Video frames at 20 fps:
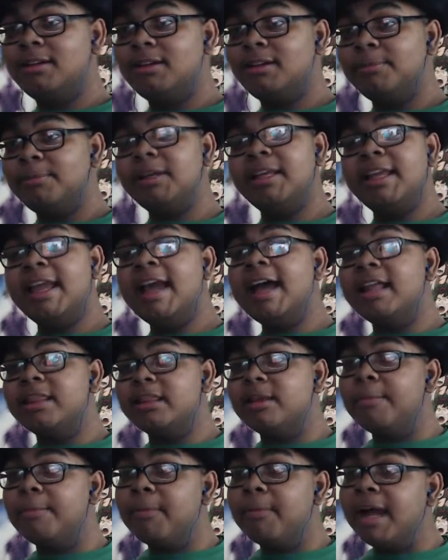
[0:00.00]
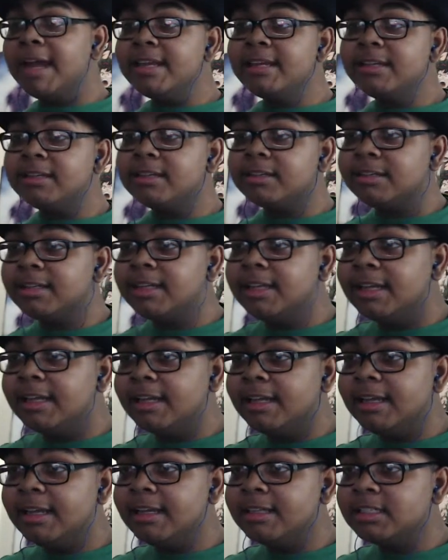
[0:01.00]
But yeah, the mic
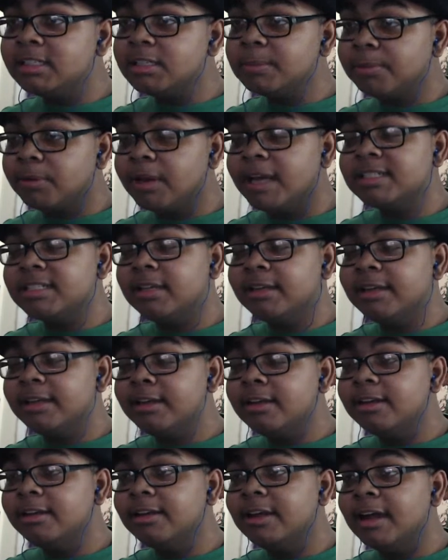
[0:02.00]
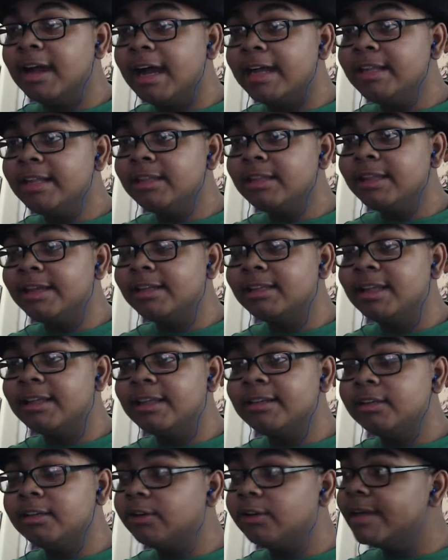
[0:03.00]
is surprisingly good. I think they
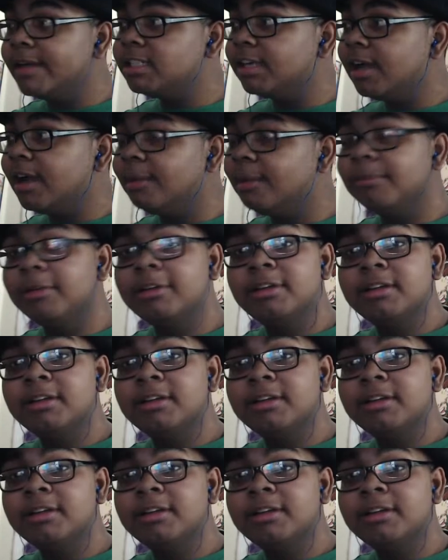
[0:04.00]
did a great job.